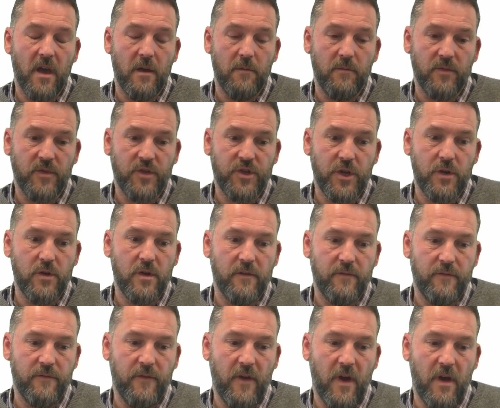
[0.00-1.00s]
June
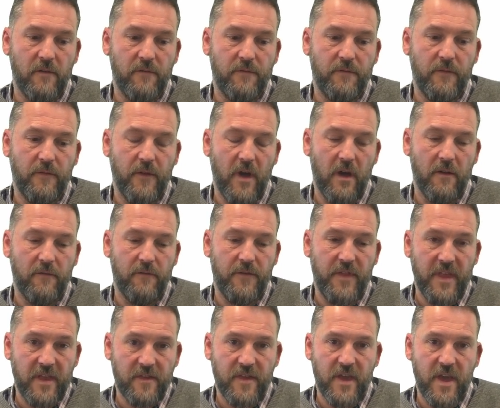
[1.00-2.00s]
of
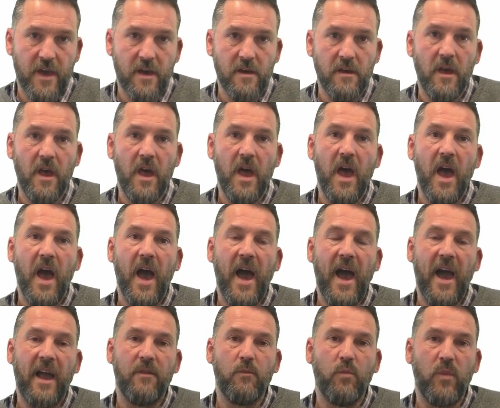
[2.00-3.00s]
this year,
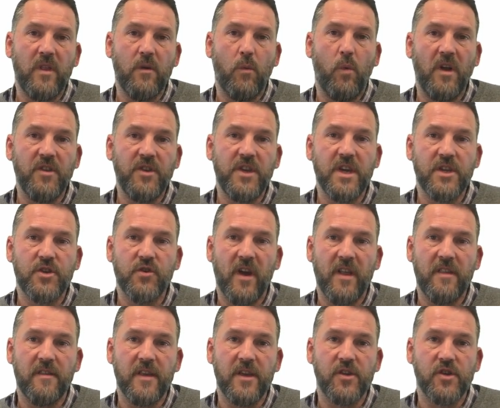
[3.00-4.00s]
and with a 1-year
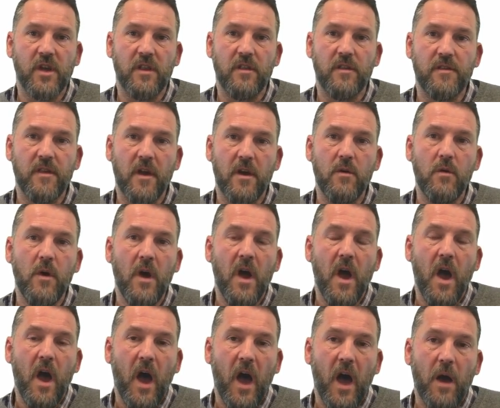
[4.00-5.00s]
transition. So
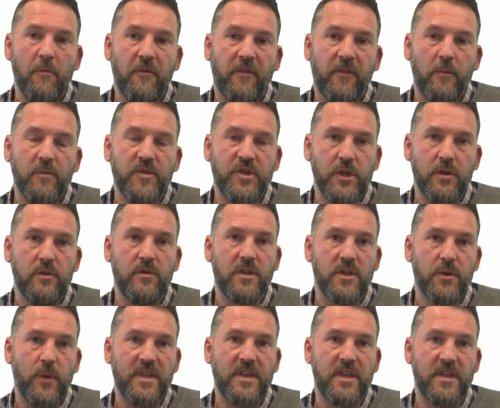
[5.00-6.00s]
from June
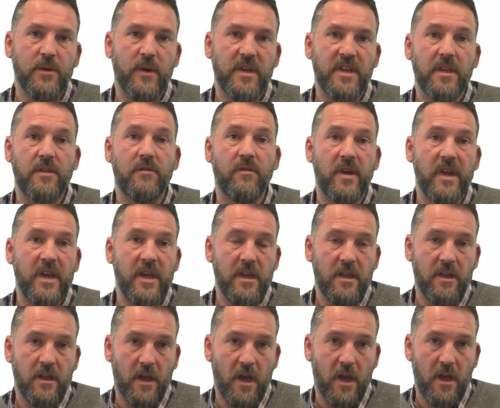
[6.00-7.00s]
2023
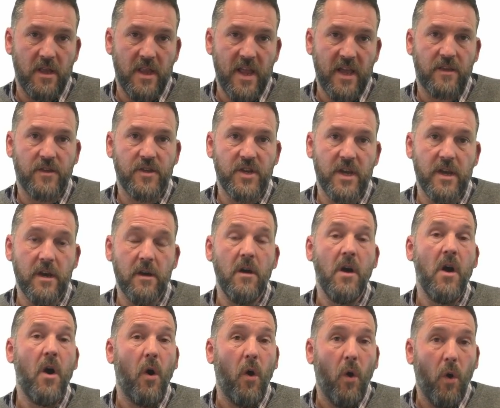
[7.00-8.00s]
next year,
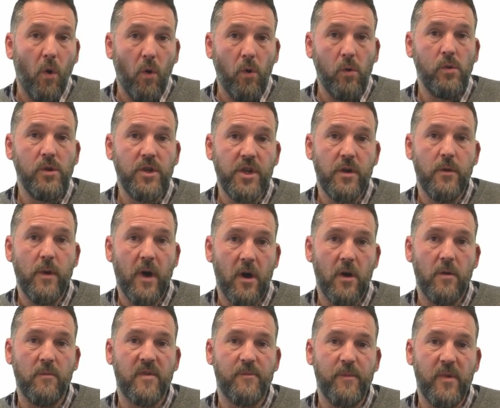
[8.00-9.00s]
all new
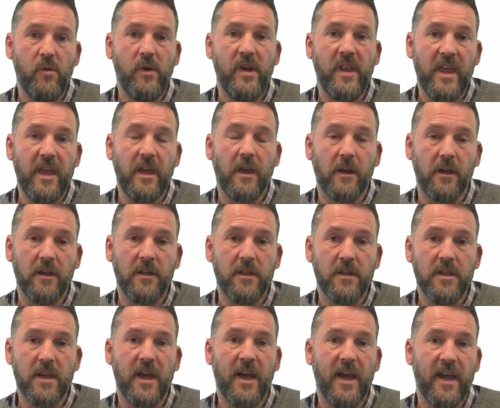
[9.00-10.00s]
homes built in
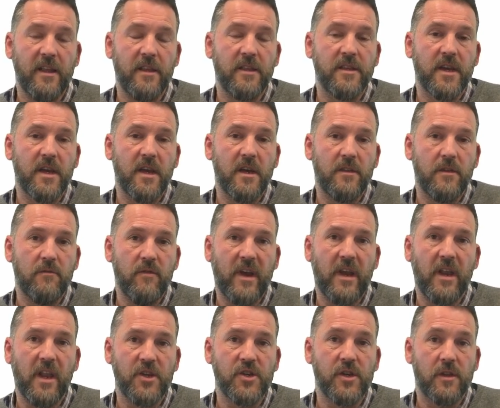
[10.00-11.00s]
England, and the
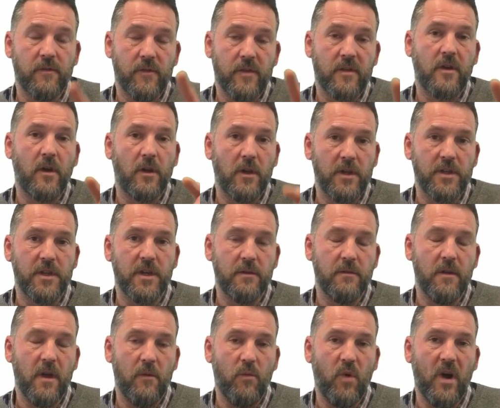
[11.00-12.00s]
regulations for Scotland
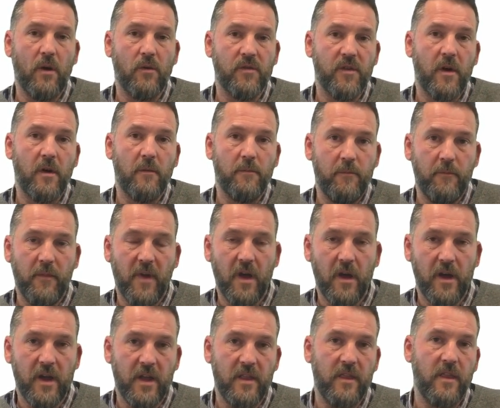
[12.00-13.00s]
and Wales are
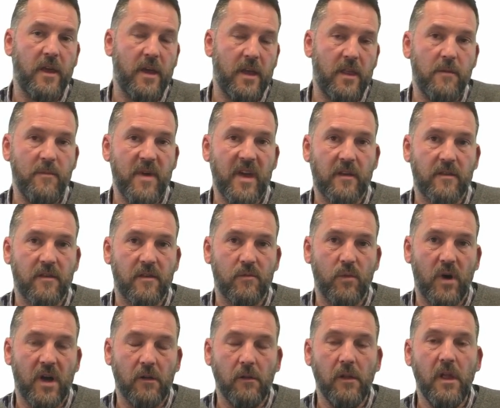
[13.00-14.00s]
in the mix as well.